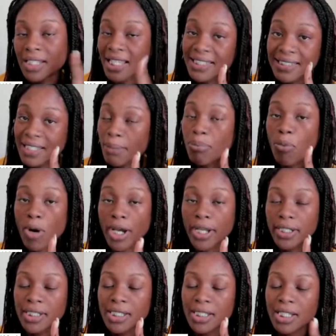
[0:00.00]
That's step one.
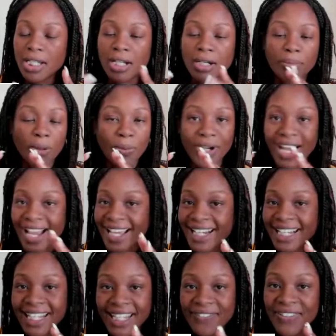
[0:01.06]
But we're not
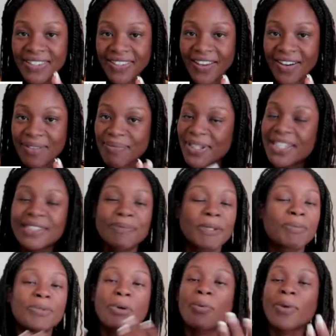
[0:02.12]
going to leave it there because
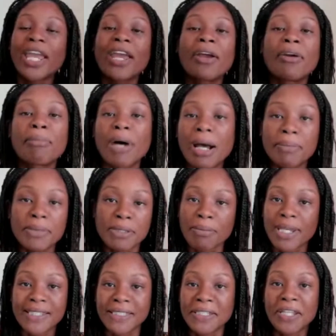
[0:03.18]
people don't care about
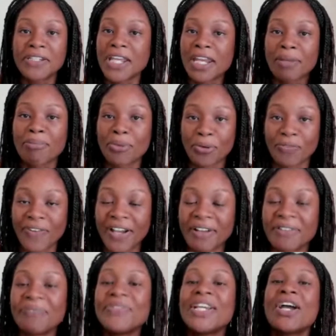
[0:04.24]
optimizing their dating
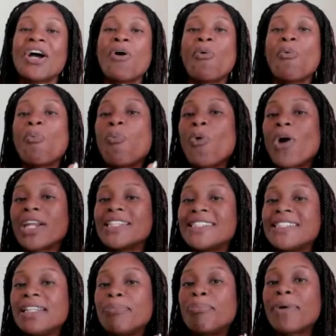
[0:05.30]
profile. What is
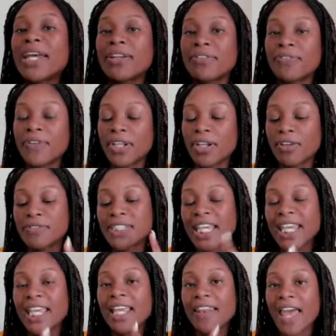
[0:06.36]
the benefit of
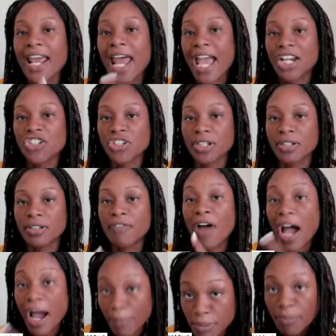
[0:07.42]
taking that action,
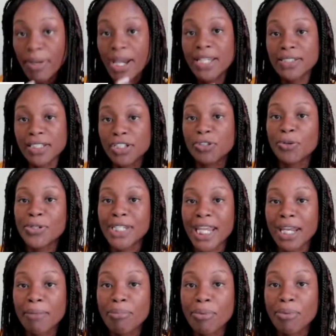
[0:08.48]
of optimizing your
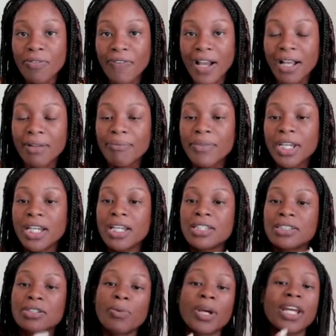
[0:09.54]
dating profile?
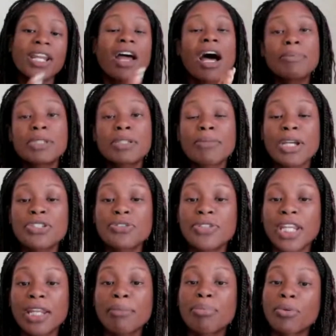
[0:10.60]
So we're going to optimize your
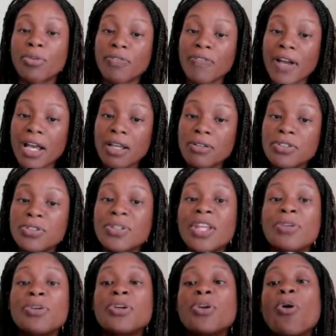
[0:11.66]
dating profile so
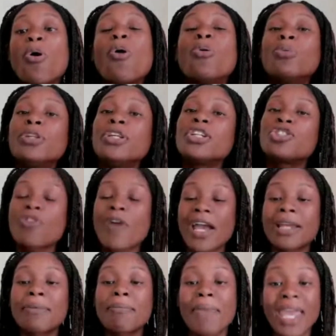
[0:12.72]
that you can only
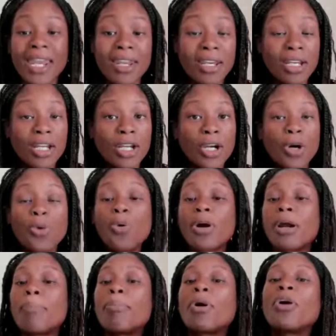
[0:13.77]
attract men who
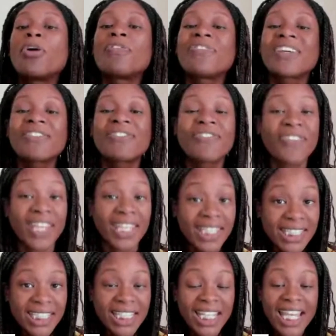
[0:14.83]
are a perfect
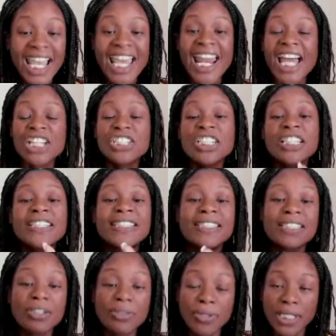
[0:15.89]
fit and actually
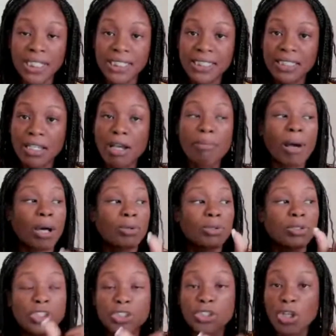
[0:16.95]
serious
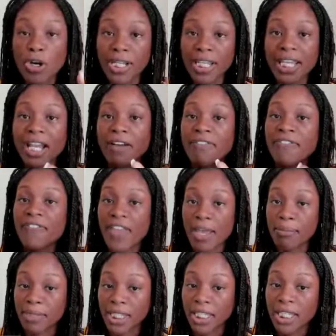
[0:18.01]
about starting a
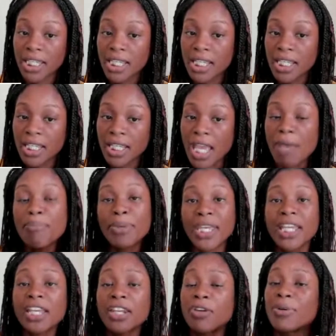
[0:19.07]
family and
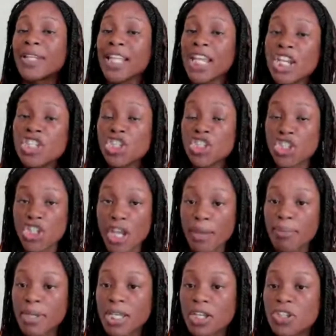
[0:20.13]
being in a
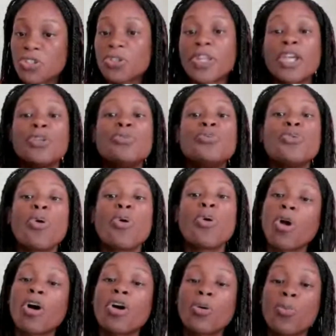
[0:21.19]
relationship, so that you no
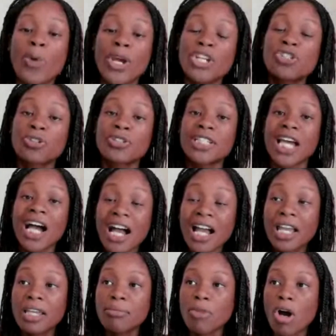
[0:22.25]
longer waste your
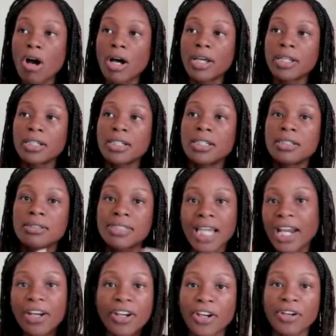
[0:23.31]
time on
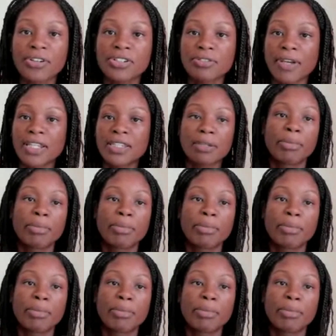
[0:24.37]
tire kickers, right?